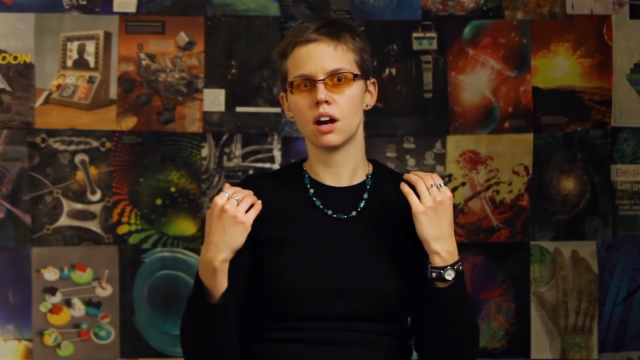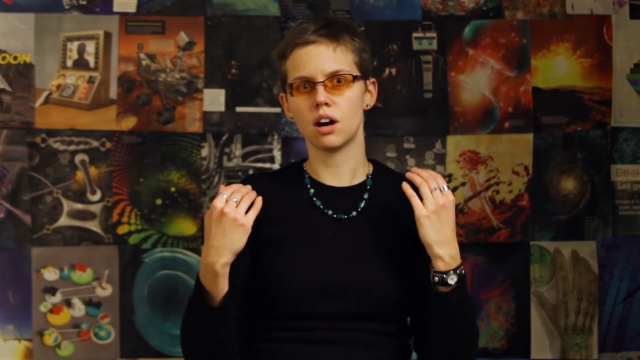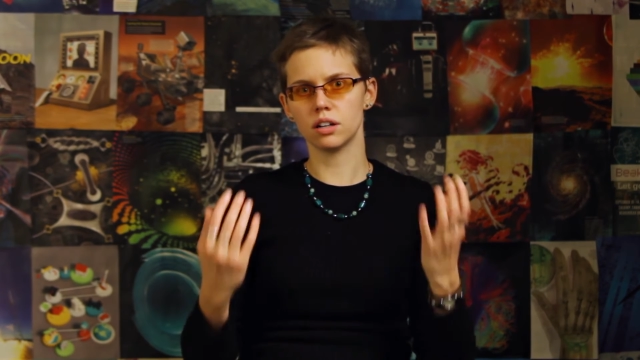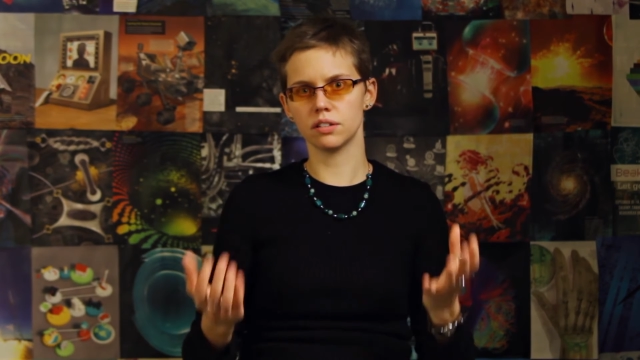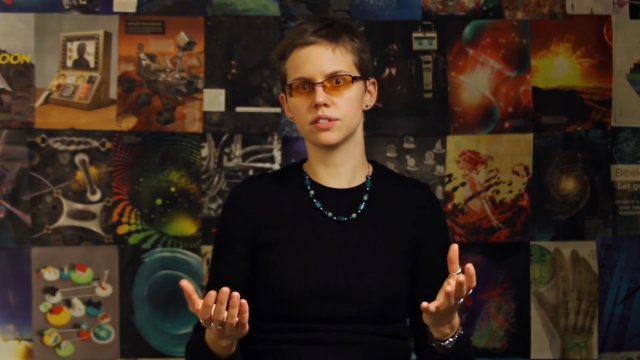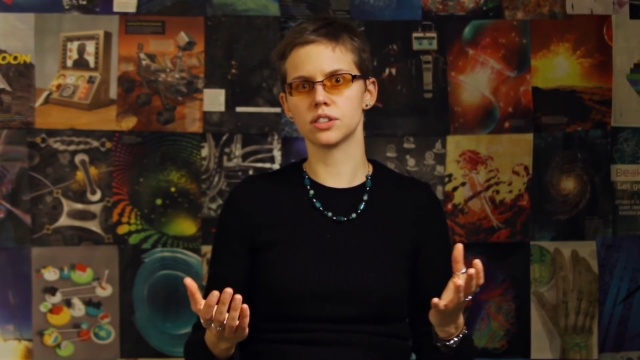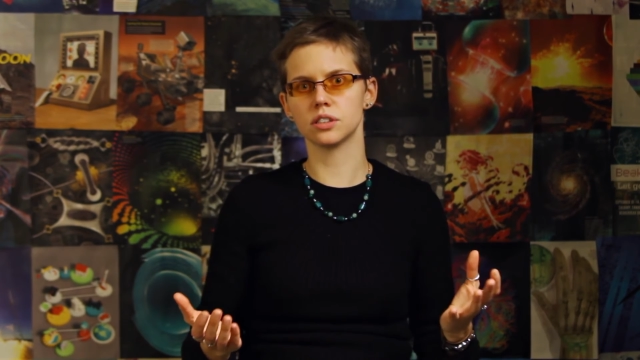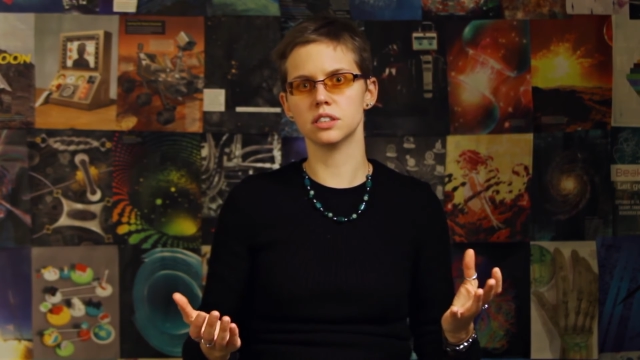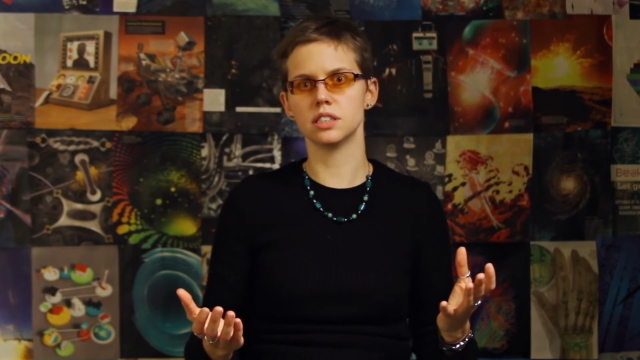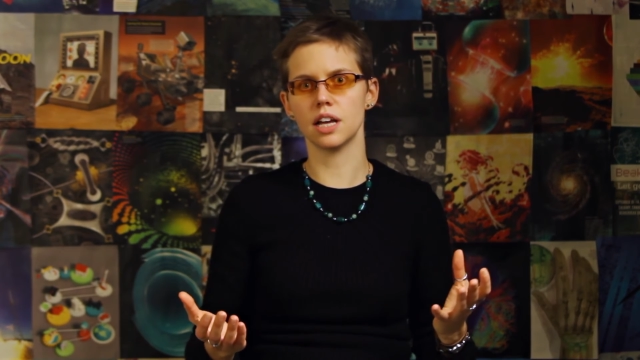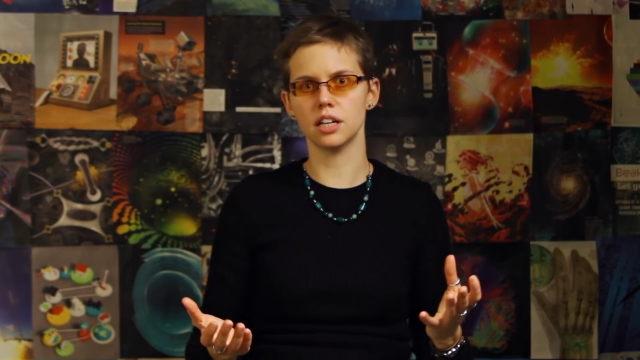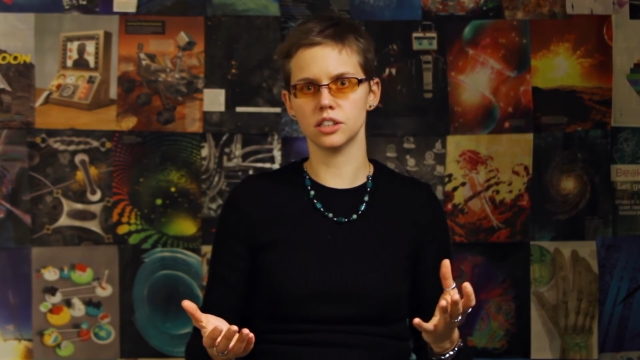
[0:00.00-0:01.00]
artificial
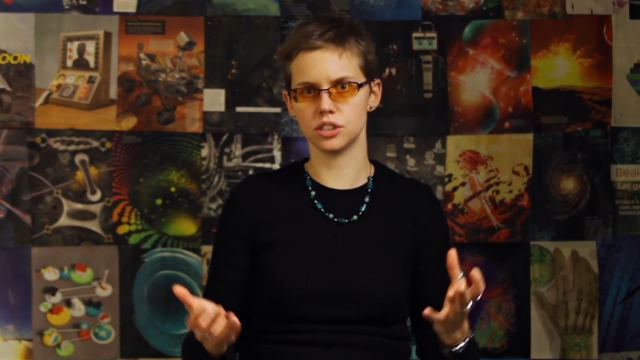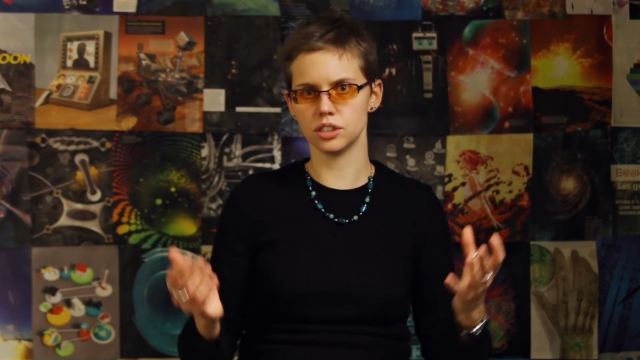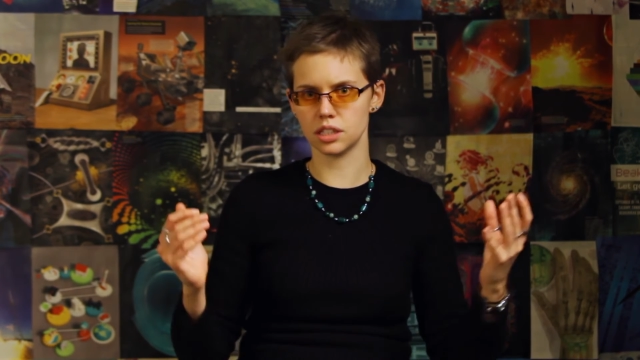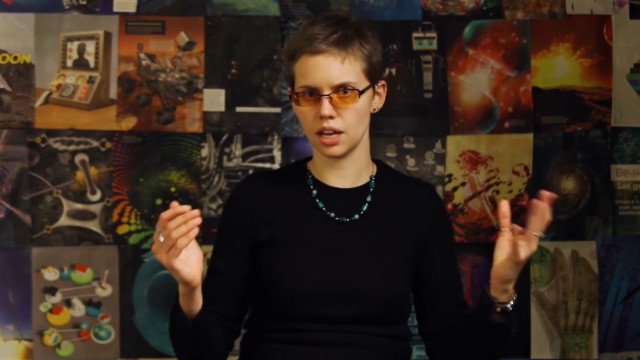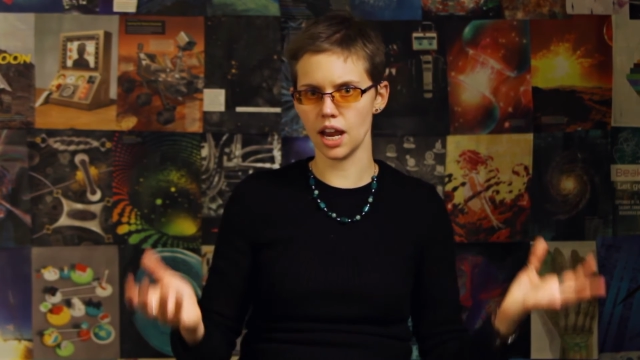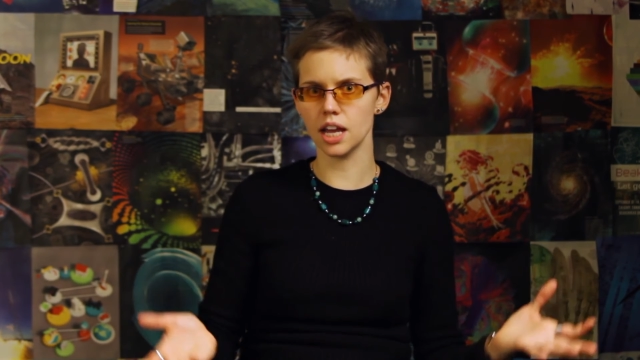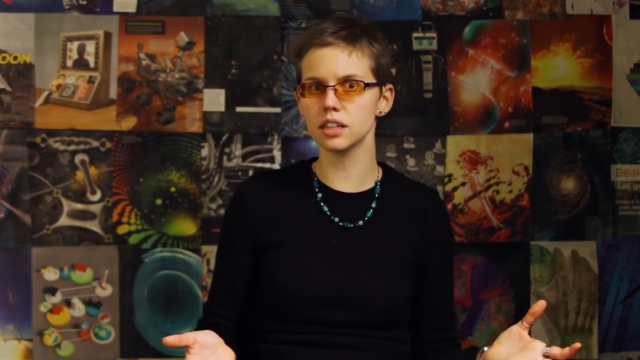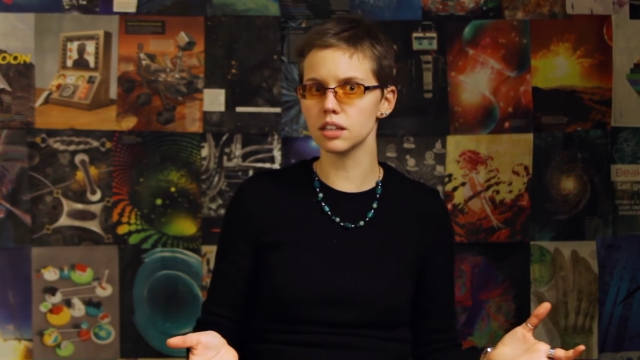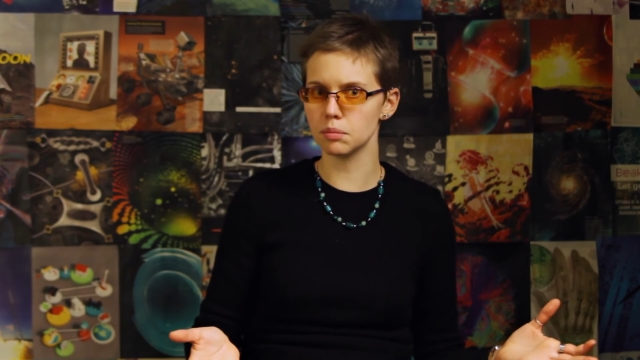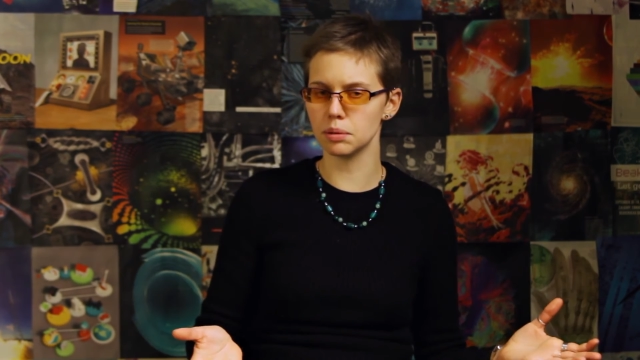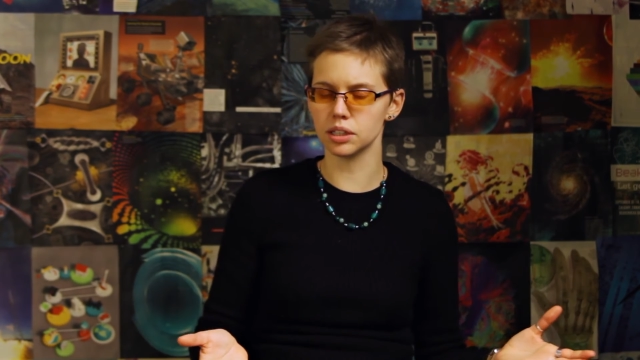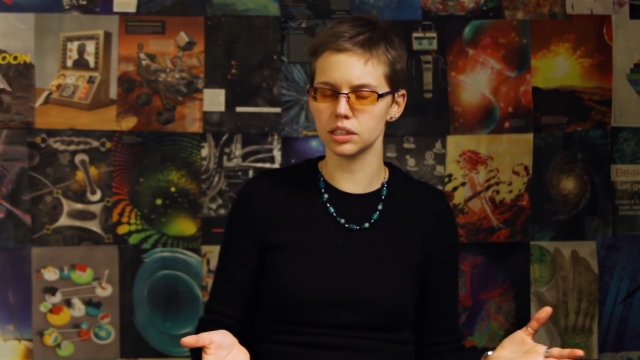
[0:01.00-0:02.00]
intelligence and
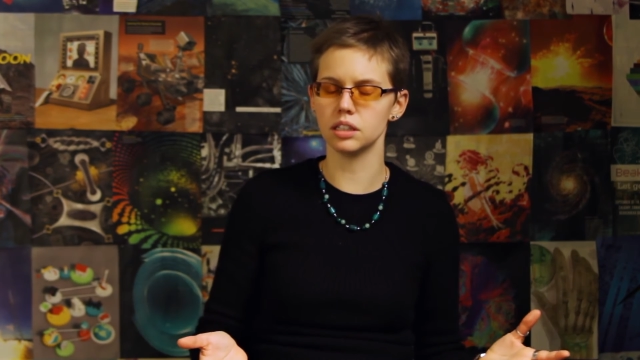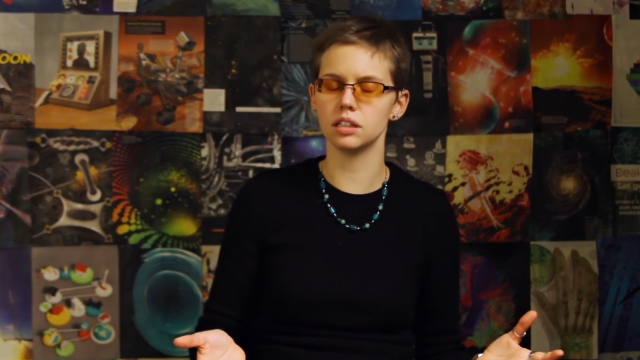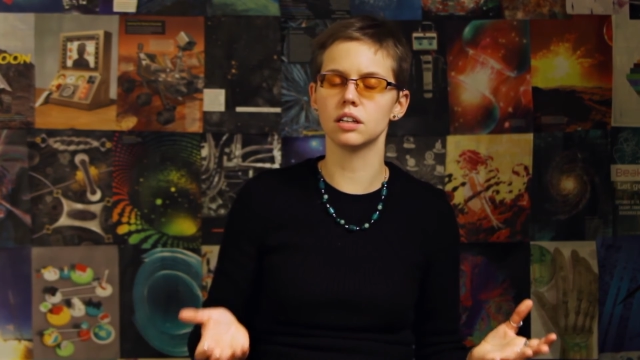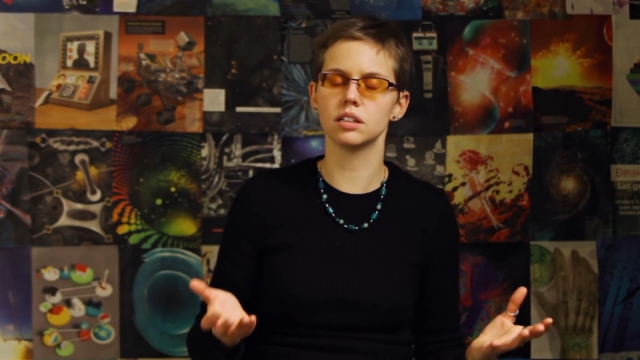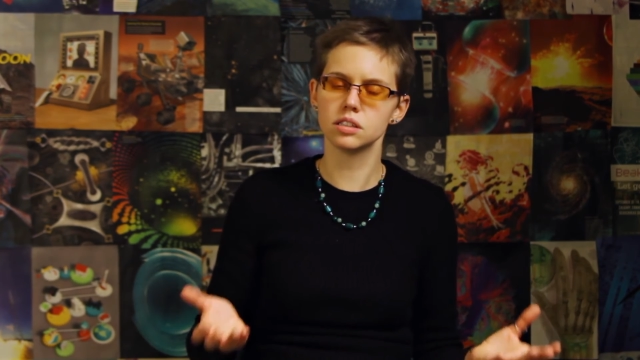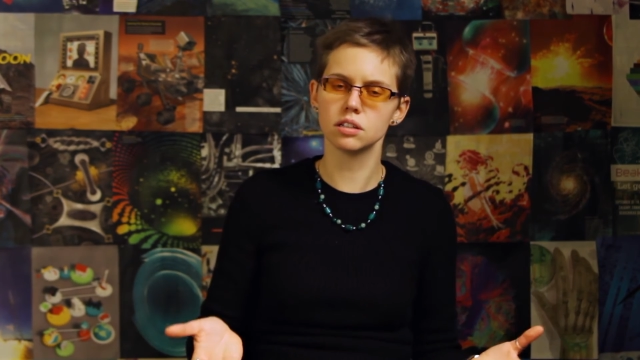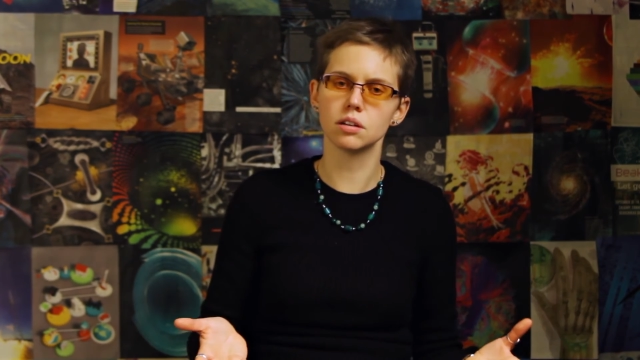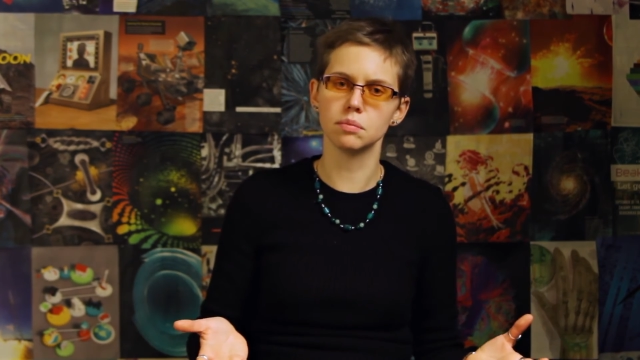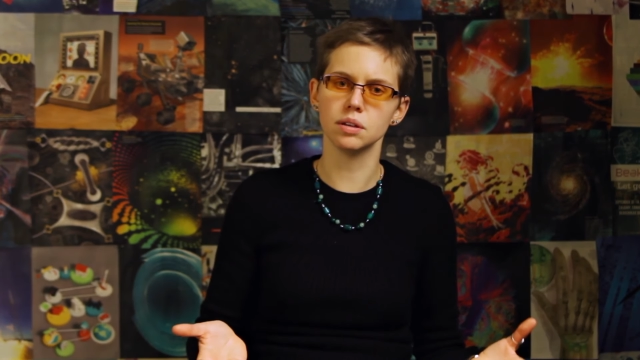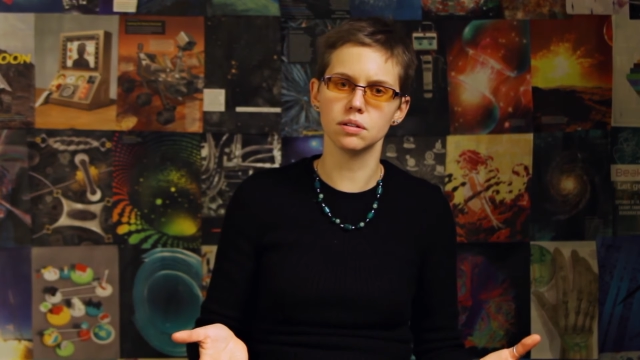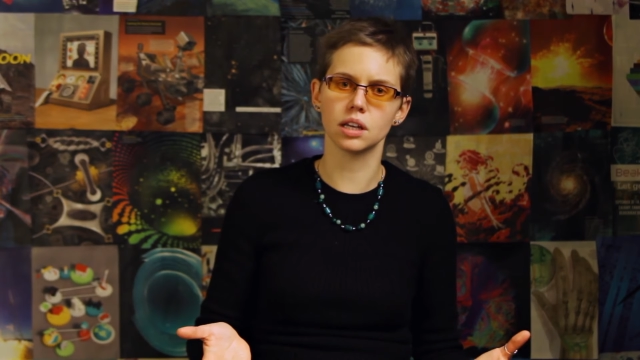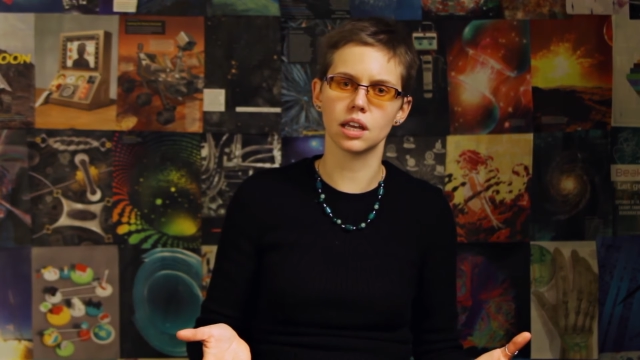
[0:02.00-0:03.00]
the ability to
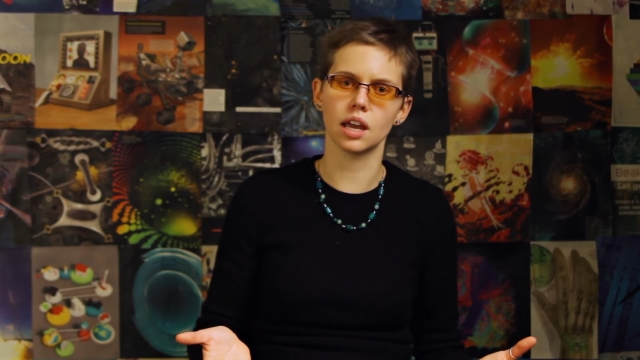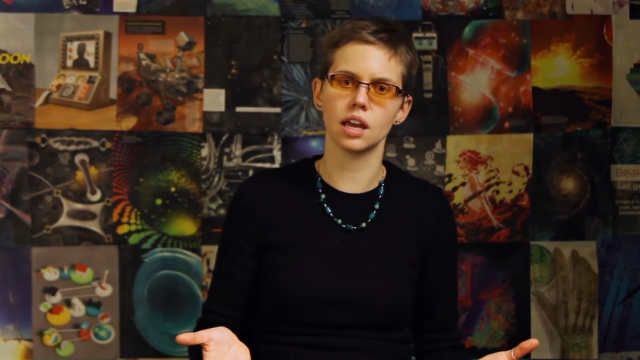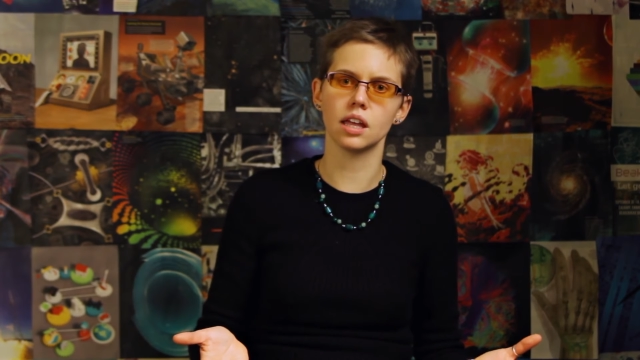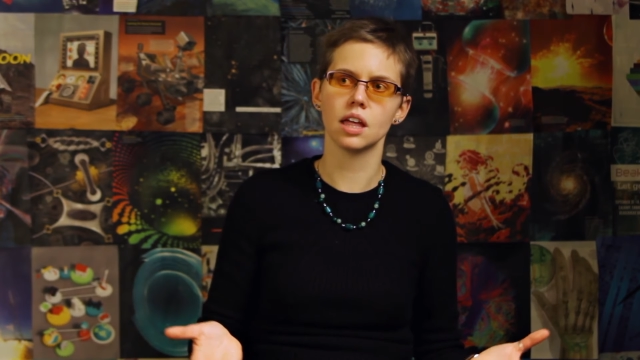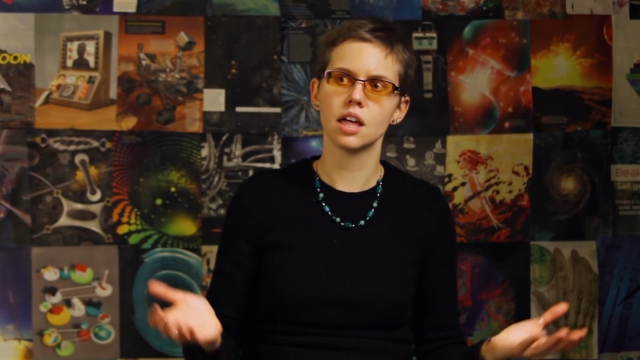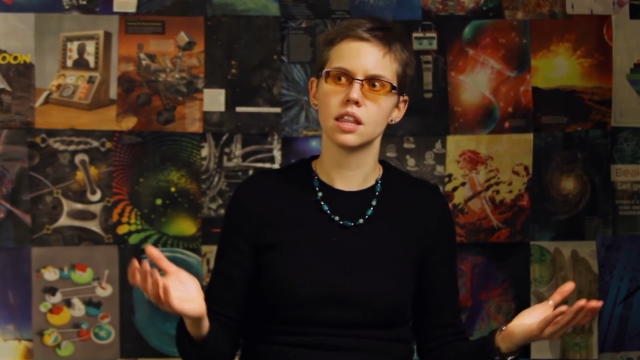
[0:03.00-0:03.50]
communicate,